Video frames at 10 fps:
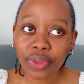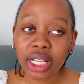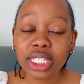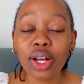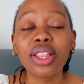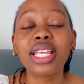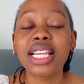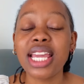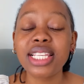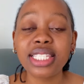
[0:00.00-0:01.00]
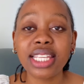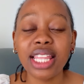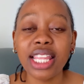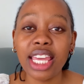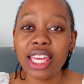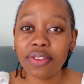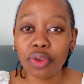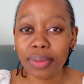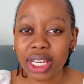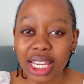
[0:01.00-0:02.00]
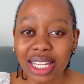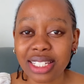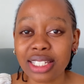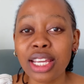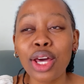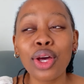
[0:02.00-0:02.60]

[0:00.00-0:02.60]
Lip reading: tell the nurse and they give you medication.